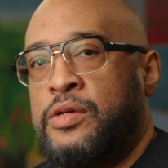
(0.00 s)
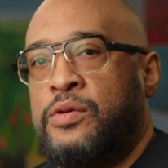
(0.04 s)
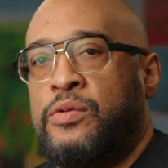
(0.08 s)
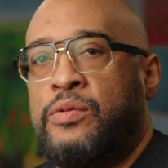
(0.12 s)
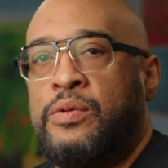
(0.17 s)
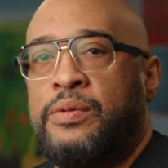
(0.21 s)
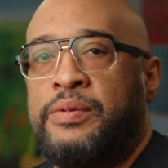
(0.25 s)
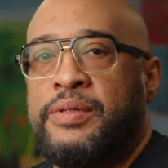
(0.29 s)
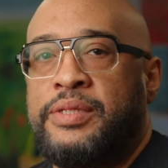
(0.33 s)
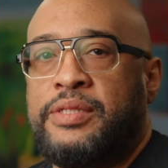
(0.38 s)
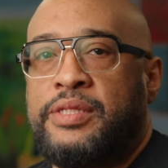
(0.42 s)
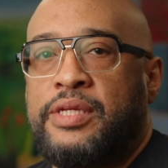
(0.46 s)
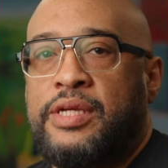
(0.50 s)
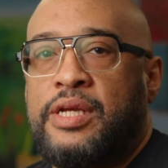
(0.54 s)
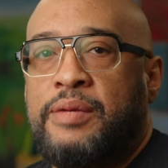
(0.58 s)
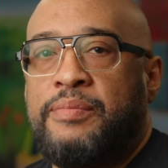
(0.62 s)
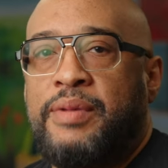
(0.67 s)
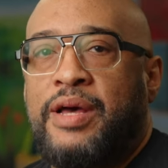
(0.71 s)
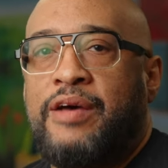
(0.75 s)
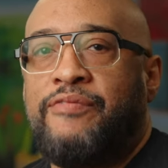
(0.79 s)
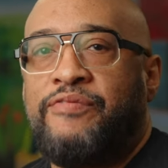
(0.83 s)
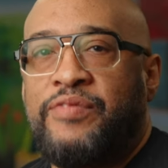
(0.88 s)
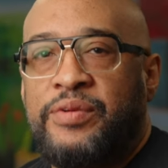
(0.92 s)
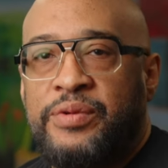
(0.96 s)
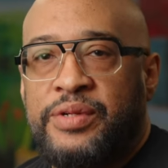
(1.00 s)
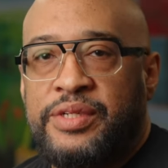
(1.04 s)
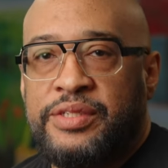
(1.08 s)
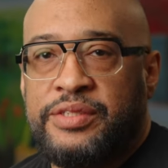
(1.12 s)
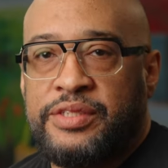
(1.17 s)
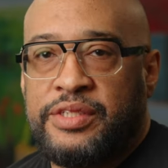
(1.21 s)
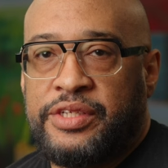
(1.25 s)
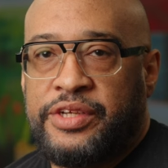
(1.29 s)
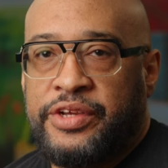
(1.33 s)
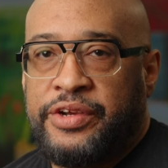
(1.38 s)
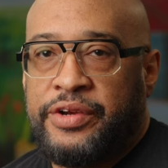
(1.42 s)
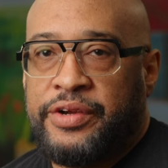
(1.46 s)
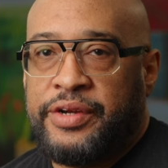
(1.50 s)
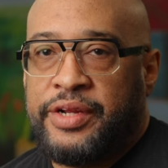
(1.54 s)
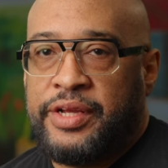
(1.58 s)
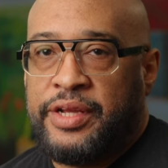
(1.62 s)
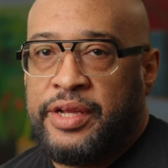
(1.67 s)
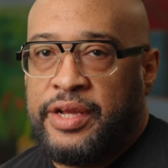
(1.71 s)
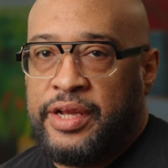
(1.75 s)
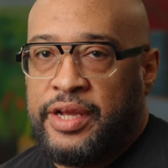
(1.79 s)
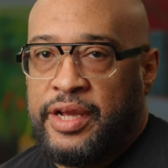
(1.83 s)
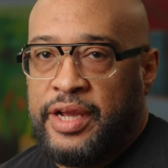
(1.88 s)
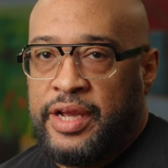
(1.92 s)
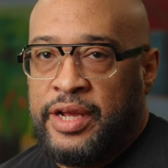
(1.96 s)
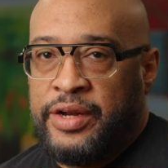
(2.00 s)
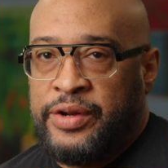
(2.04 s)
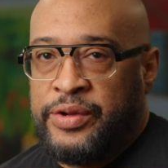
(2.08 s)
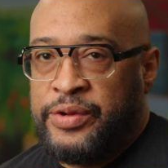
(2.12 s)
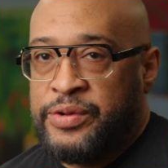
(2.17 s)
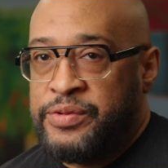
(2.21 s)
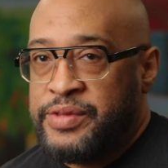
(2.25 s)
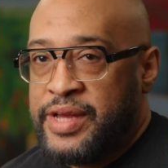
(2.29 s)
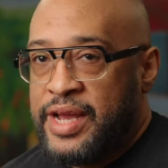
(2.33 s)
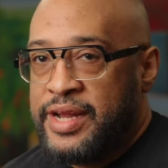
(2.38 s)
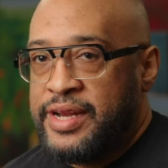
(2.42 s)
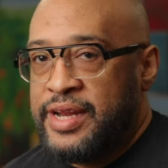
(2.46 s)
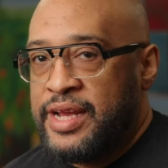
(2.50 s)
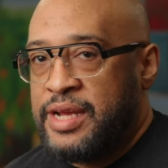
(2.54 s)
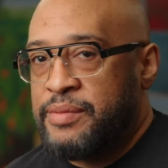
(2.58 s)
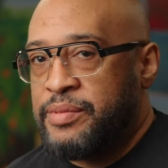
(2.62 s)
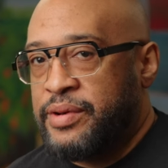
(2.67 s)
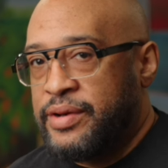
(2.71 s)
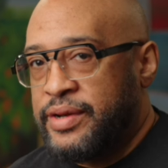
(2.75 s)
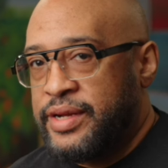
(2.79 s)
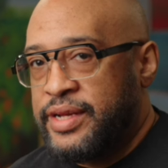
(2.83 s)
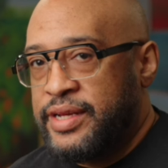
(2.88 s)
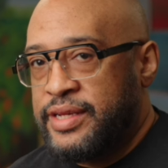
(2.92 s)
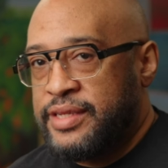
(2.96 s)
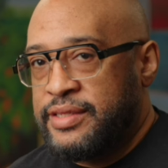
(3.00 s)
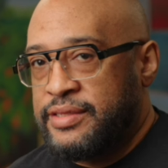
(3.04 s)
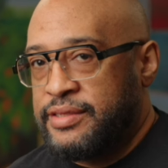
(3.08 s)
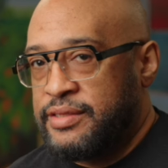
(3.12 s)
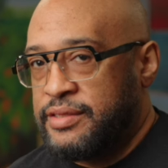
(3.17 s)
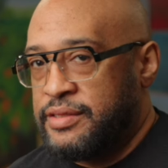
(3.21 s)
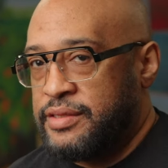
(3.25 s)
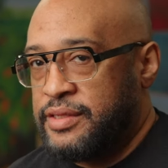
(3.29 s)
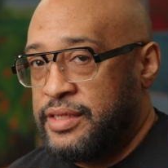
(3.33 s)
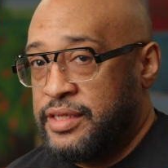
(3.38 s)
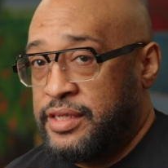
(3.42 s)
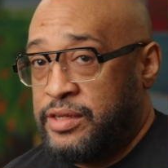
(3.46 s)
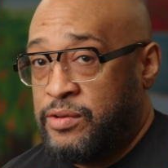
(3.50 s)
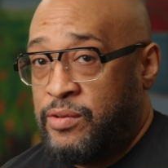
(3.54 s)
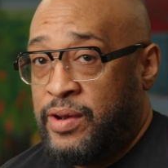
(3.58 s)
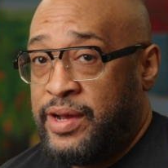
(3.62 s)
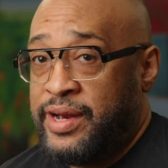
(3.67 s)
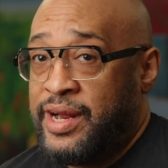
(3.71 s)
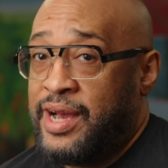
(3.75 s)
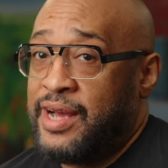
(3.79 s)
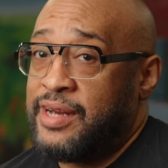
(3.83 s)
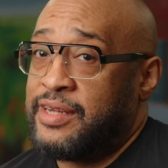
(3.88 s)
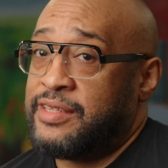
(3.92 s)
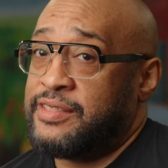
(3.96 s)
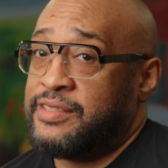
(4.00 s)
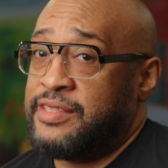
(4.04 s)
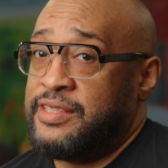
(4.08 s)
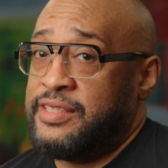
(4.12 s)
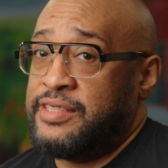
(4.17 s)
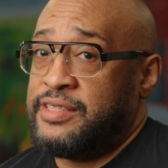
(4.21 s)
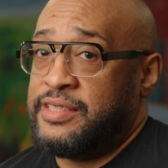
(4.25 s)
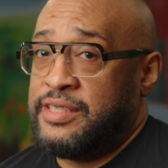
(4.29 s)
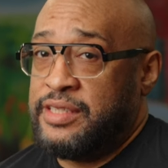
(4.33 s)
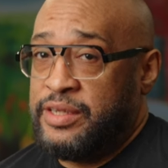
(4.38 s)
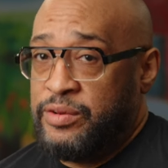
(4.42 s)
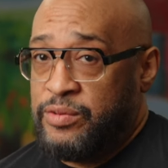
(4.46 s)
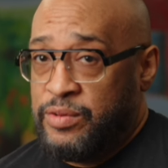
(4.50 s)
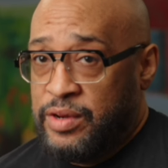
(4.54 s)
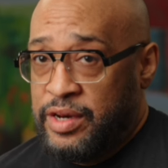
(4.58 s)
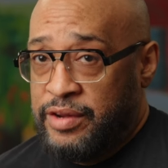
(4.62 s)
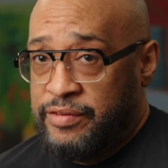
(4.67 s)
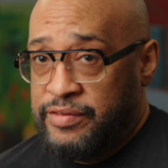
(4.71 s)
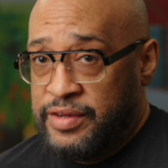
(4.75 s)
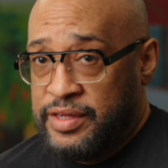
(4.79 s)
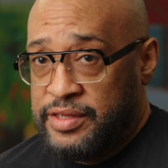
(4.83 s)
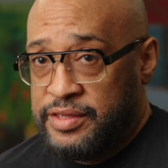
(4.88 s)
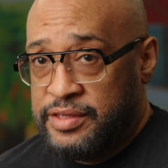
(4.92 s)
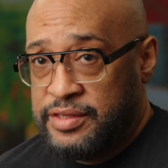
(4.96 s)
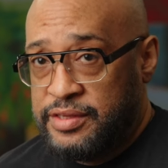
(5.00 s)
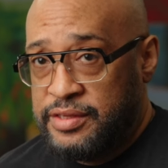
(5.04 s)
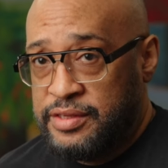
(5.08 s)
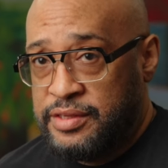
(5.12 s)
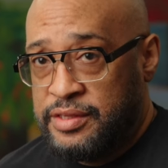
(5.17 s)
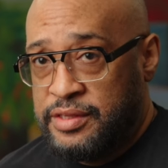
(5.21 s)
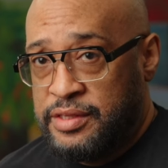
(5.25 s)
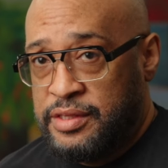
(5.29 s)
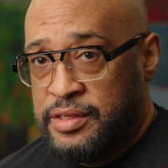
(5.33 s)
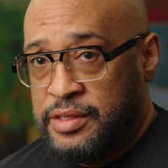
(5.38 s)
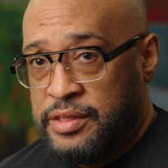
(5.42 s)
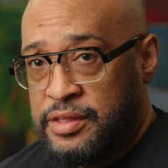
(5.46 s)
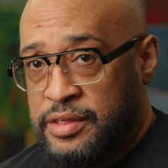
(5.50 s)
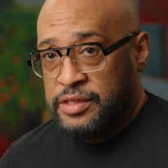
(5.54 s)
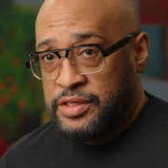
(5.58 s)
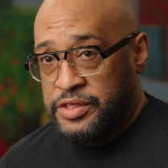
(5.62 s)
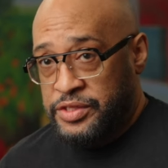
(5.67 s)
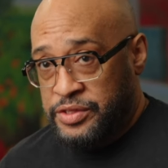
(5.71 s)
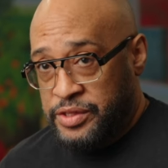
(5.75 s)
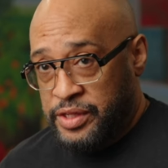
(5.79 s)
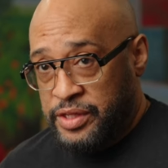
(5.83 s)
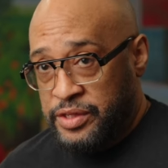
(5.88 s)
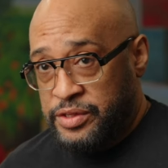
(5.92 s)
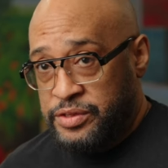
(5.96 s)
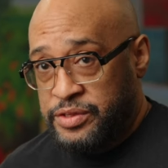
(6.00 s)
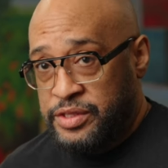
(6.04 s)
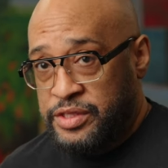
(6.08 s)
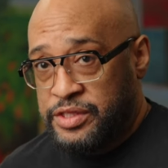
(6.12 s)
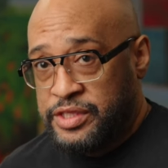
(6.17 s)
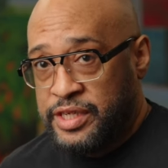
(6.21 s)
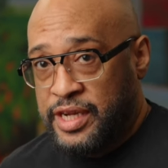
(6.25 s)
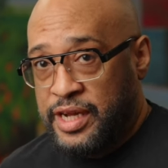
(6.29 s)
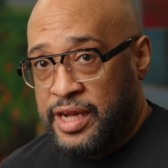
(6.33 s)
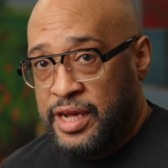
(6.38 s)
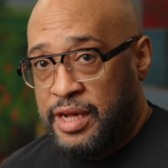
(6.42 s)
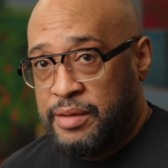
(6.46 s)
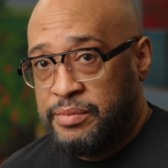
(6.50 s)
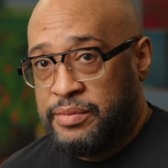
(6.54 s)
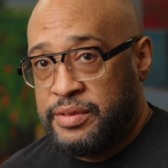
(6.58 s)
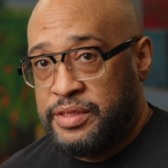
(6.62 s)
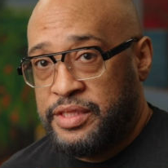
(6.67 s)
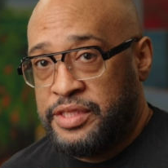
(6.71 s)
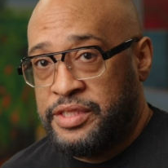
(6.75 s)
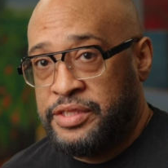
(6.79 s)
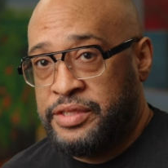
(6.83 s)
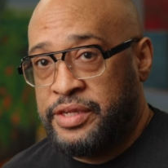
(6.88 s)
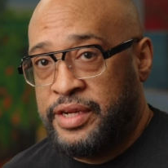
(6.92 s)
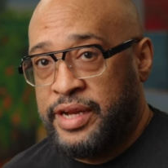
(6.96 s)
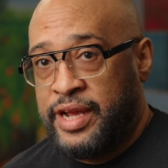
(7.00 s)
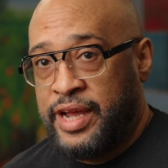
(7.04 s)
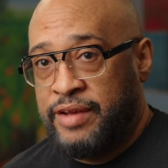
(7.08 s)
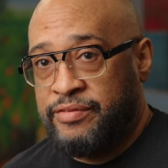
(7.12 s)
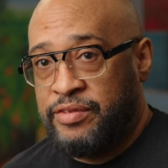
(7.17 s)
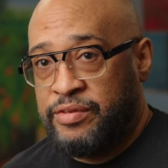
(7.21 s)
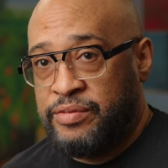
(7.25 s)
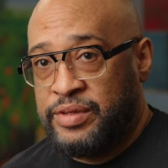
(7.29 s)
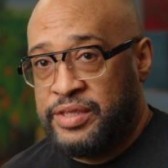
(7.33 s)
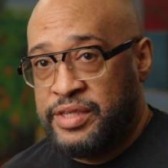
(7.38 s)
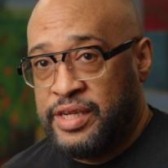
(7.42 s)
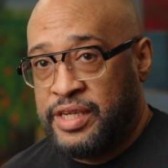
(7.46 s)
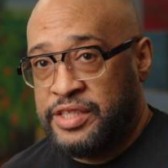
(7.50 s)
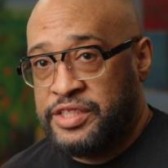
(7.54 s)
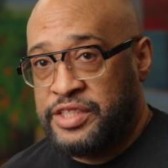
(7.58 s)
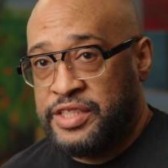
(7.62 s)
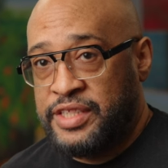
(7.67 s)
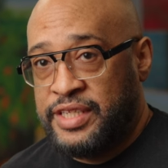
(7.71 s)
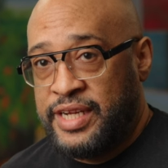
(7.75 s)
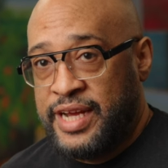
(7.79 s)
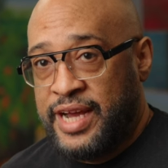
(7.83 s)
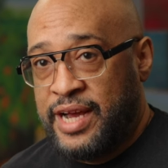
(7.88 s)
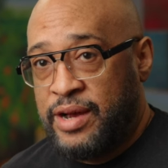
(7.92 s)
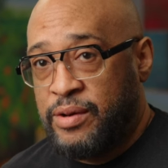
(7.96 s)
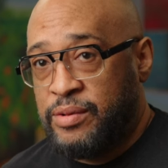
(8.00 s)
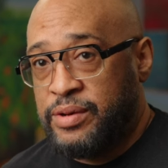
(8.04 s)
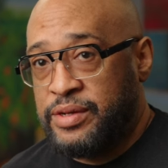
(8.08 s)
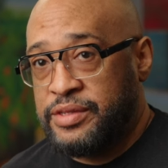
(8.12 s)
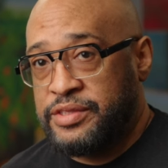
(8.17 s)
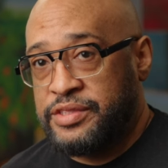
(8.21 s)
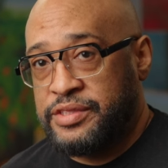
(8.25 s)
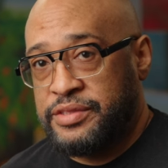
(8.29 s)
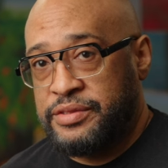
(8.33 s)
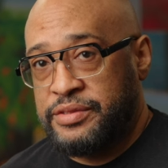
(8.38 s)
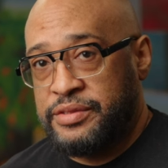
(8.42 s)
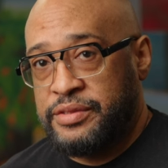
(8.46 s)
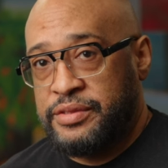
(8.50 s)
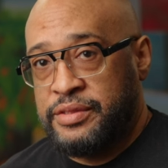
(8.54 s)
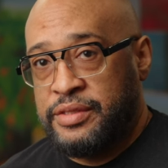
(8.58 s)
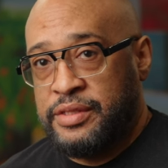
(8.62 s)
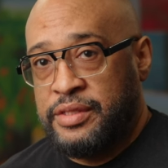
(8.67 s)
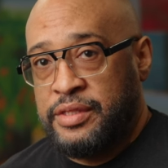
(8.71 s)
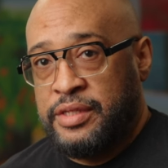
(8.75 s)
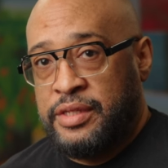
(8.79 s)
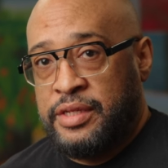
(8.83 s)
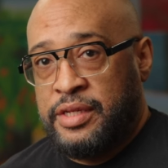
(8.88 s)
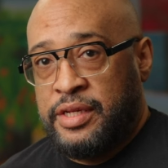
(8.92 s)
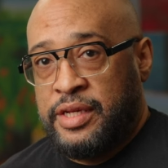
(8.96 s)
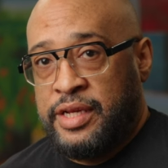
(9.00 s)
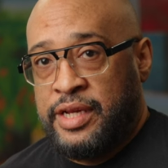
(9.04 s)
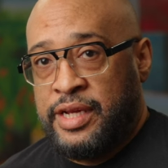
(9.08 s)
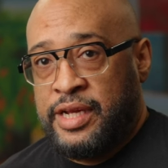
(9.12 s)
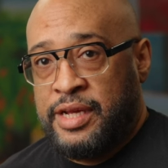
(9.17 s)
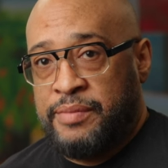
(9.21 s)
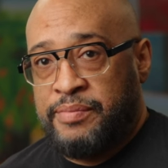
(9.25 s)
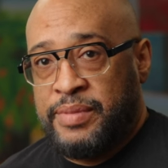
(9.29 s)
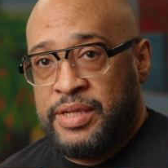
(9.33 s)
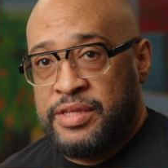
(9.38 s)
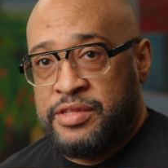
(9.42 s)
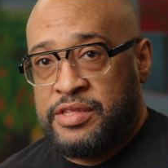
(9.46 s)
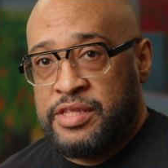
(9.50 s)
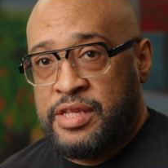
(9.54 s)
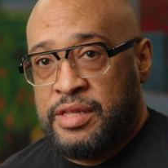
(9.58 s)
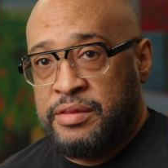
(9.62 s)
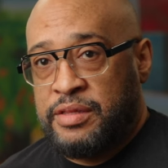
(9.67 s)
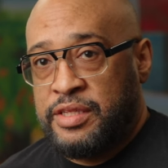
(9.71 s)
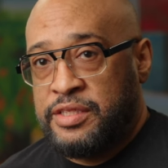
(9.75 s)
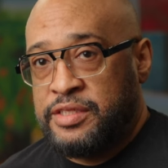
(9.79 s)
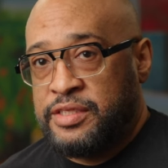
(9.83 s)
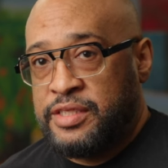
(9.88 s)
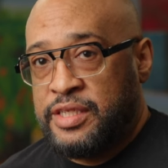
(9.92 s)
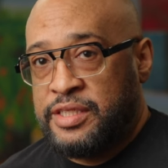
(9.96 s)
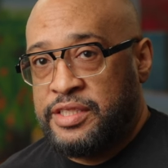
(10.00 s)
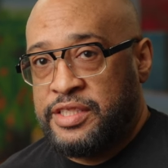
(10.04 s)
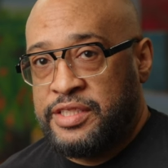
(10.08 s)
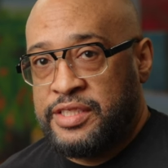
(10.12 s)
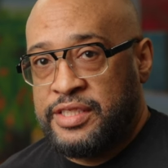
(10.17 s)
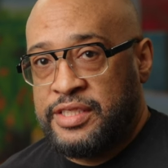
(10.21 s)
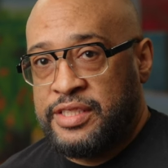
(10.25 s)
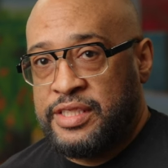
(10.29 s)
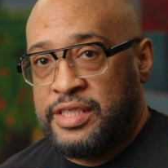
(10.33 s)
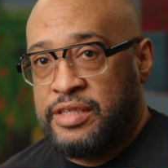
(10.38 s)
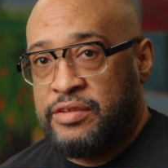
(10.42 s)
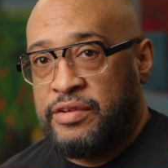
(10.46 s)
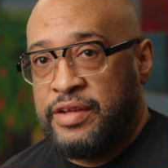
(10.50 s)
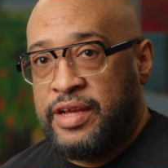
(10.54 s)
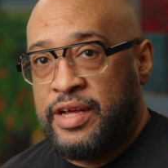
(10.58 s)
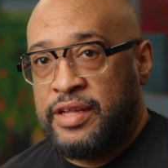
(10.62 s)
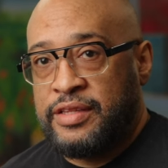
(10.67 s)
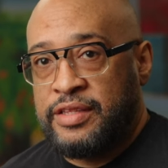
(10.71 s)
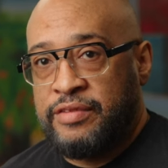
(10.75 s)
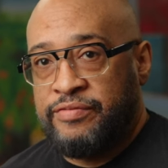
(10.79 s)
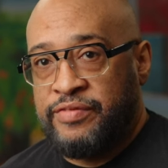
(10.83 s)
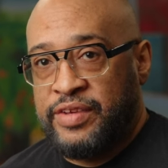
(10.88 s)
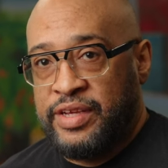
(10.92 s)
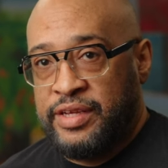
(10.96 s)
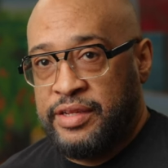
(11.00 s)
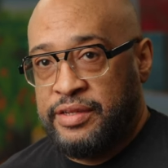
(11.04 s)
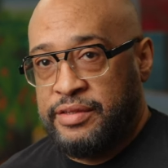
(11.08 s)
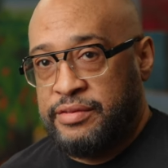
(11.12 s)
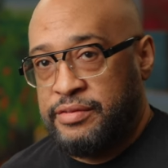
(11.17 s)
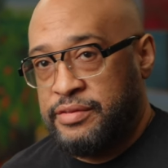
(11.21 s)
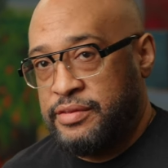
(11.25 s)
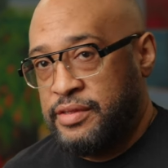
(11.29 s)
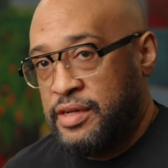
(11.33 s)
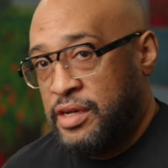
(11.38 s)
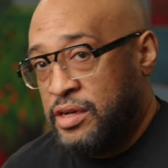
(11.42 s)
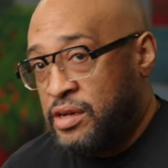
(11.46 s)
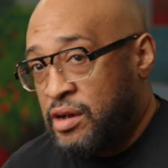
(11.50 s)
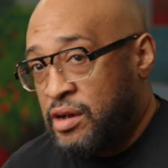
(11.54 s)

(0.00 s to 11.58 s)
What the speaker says: When we think about food insecurity and who that neighbor is, quite honestly, it's any one of us. You can lose a job, you can have a reduction in hours. It can be something such as a single health event, a